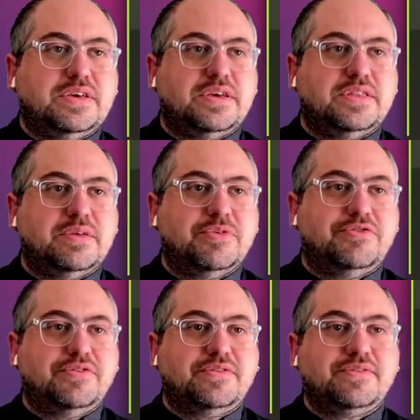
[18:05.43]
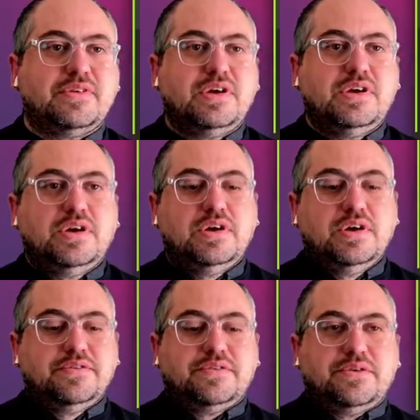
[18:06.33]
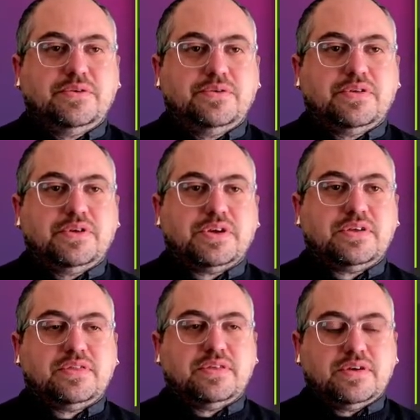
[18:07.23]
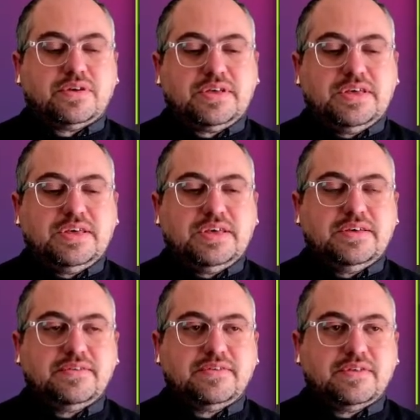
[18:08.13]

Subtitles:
key and the images. So the key is